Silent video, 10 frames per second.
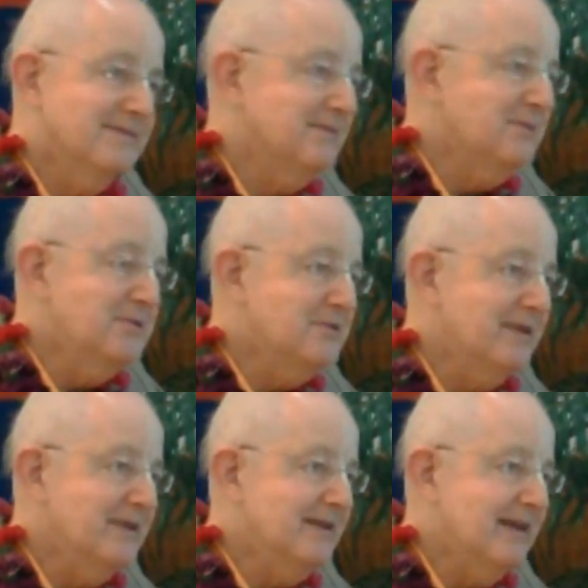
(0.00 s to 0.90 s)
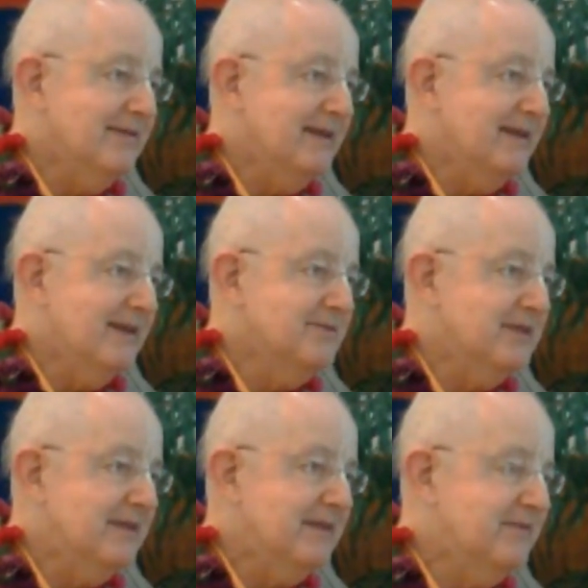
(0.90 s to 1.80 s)
go to Trinity, he comes to
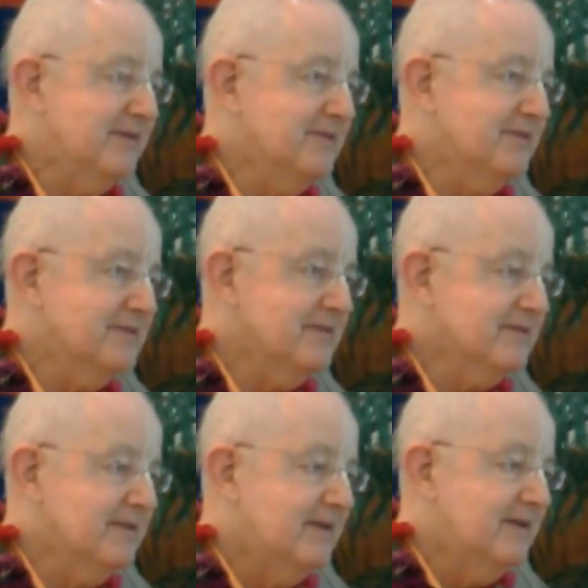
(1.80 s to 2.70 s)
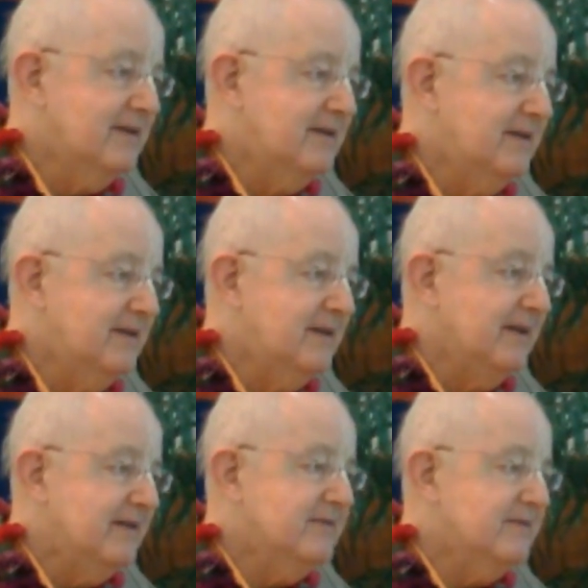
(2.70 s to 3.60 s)
give fearlessness.
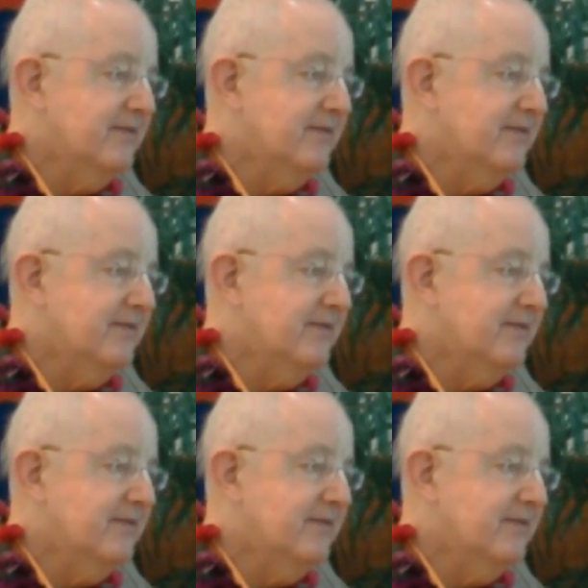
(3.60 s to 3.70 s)
His